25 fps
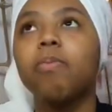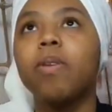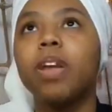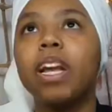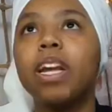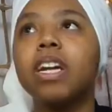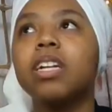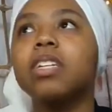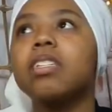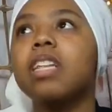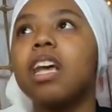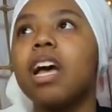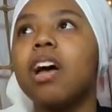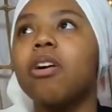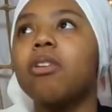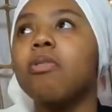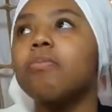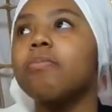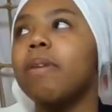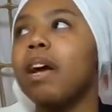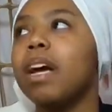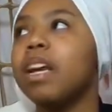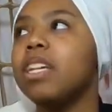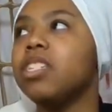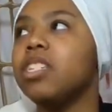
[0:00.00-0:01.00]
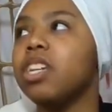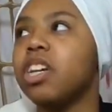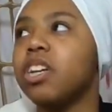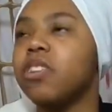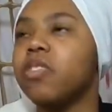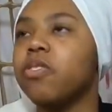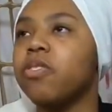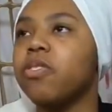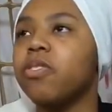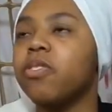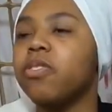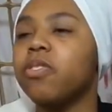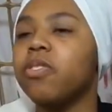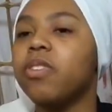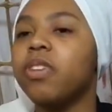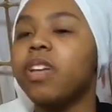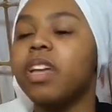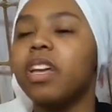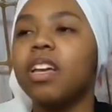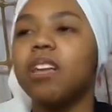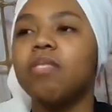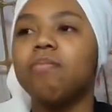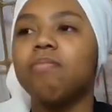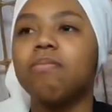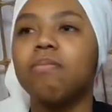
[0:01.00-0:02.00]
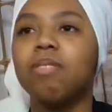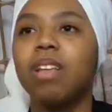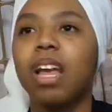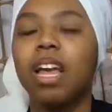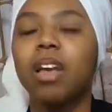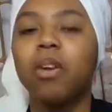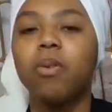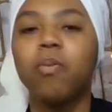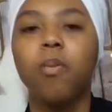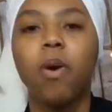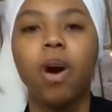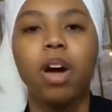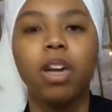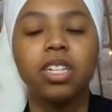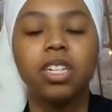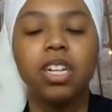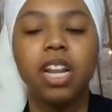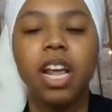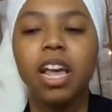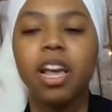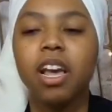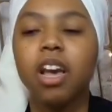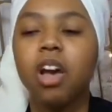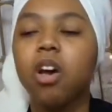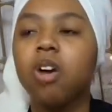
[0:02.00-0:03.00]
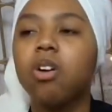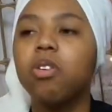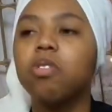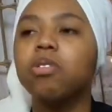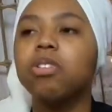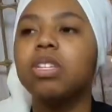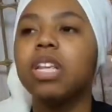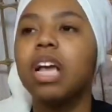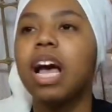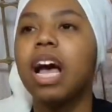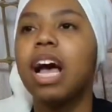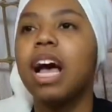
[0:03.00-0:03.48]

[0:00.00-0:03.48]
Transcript: here's how my general like wash day goes.